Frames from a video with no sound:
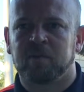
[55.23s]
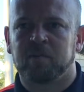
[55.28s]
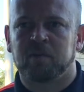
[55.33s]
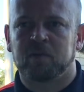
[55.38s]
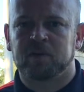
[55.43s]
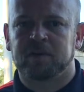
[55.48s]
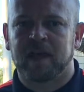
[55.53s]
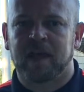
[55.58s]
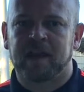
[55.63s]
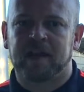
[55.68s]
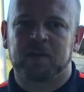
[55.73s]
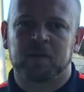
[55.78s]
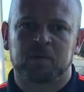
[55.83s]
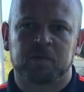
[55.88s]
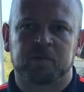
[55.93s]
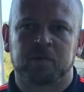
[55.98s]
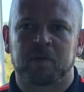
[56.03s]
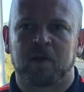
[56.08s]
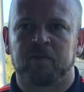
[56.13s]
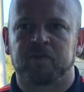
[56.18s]
but again it
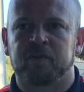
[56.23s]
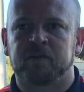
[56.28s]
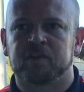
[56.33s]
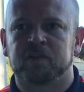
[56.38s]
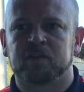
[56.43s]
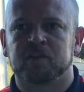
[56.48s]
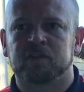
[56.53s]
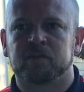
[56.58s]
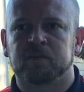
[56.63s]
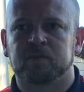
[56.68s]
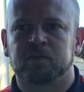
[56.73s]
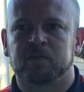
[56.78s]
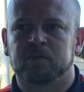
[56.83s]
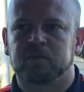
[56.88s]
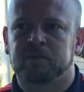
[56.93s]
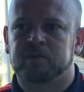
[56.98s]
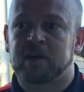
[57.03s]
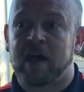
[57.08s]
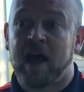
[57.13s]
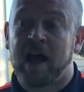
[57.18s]
comes from that physical
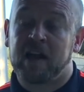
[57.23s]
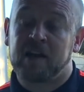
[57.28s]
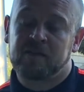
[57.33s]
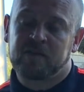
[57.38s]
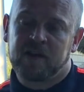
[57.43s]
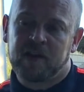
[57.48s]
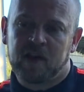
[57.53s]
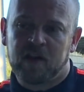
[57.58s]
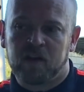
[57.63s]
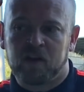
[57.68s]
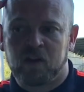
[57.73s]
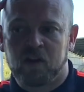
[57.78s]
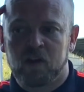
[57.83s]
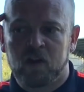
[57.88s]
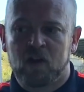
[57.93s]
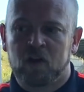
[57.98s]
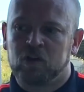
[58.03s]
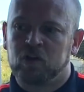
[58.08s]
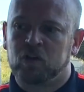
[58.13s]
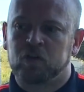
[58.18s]
side of it, and
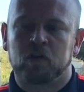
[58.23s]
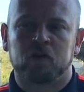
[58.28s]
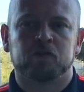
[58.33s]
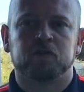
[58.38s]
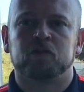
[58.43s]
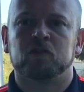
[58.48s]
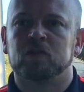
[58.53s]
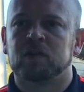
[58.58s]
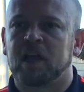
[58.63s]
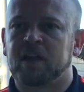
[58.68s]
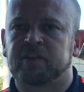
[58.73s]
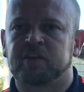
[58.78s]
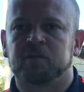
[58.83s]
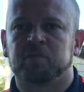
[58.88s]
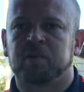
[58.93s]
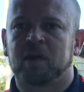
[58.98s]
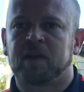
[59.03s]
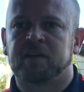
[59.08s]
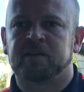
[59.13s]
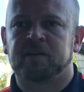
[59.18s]
look, those young lads who
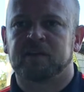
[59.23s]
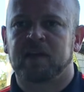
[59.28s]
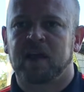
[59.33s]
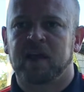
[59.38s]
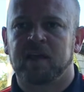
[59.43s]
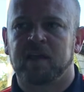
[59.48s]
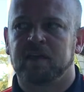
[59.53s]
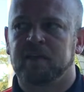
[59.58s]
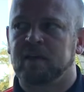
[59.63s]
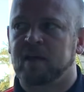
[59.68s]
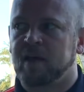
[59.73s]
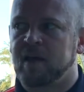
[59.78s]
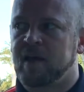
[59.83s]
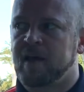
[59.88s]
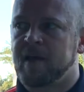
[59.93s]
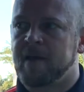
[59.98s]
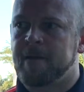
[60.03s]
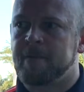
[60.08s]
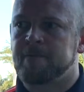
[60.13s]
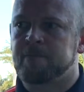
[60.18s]
played today,
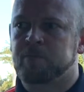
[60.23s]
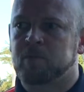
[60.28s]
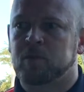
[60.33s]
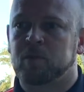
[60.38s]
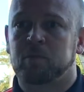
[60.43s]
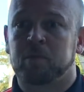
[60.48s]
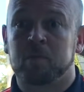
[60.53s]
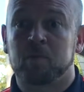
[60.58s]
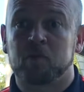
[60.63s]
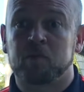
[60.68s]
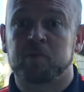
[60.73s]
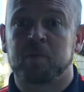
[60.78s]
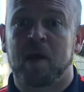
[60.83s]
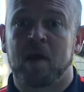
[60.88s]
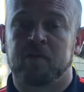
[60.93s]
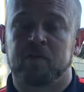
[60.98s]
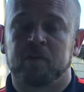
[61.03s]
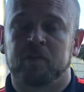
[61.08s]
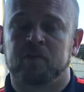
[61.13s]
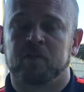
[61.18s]
they'll be much
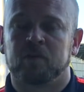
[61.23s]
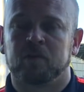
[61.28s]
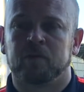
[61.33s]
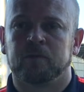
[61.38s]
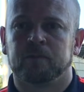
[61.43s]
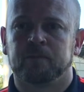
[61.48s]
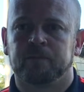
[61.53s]
better for the run.